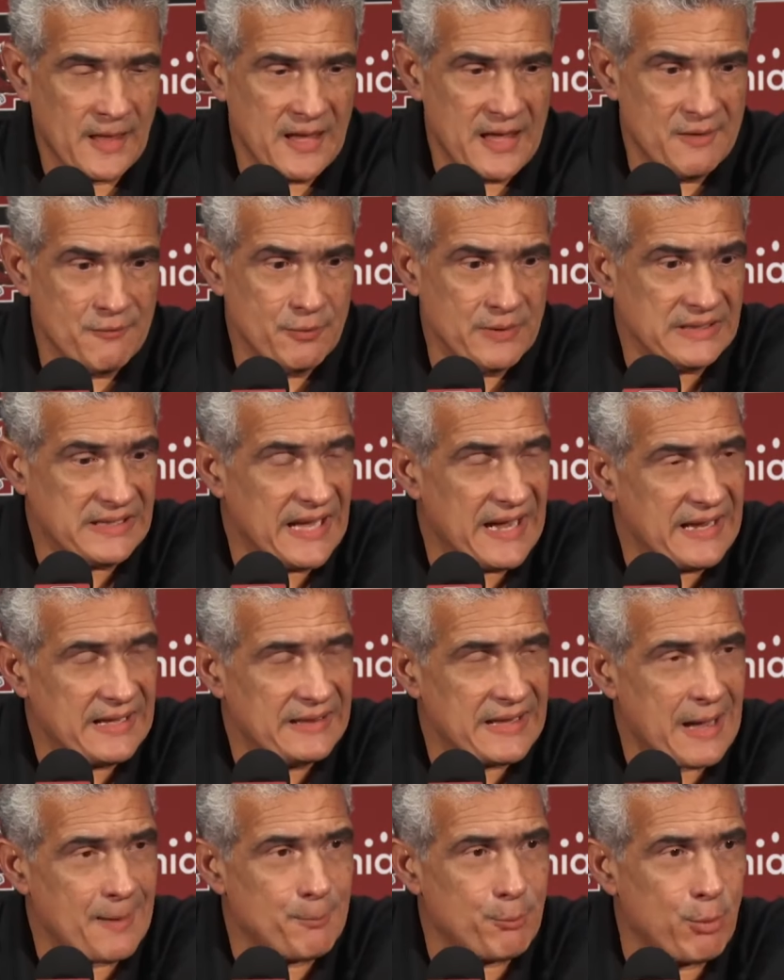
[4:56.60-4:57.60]
every day
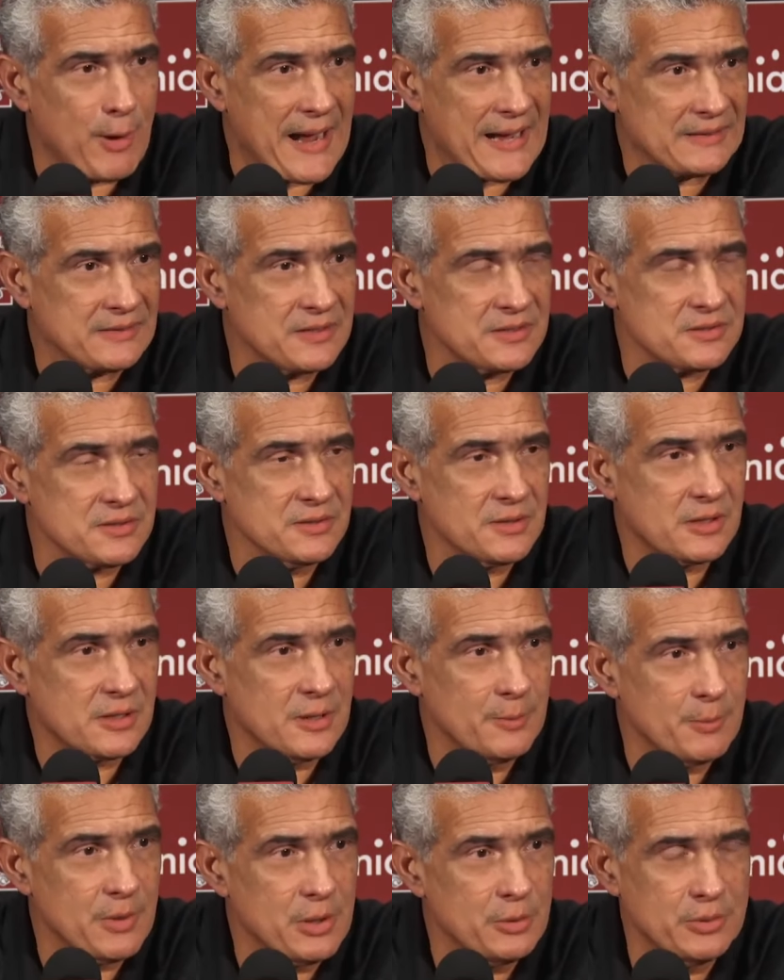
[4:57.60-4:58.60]
in that practice, in the
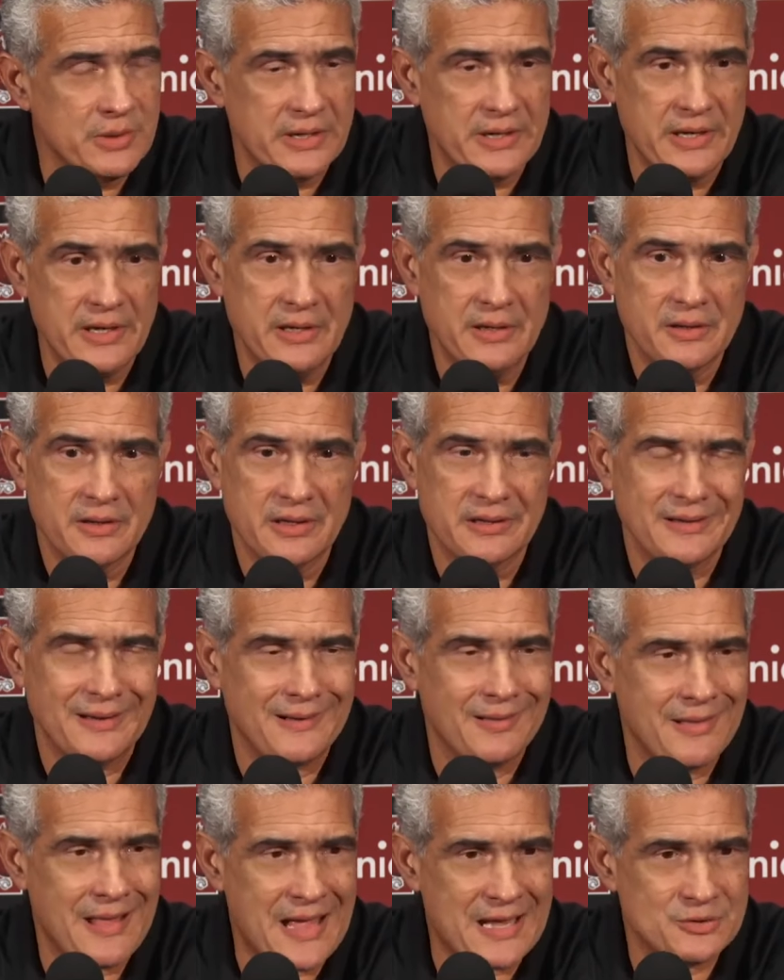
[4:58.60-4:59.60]
community, in the
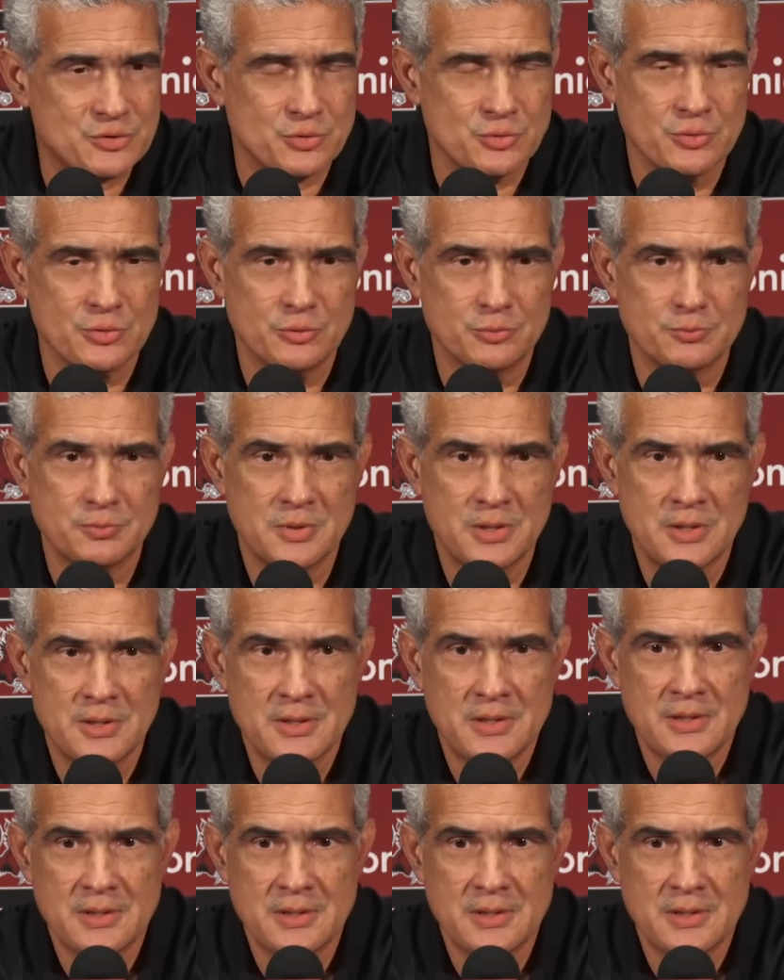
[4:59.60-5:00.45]
classroom,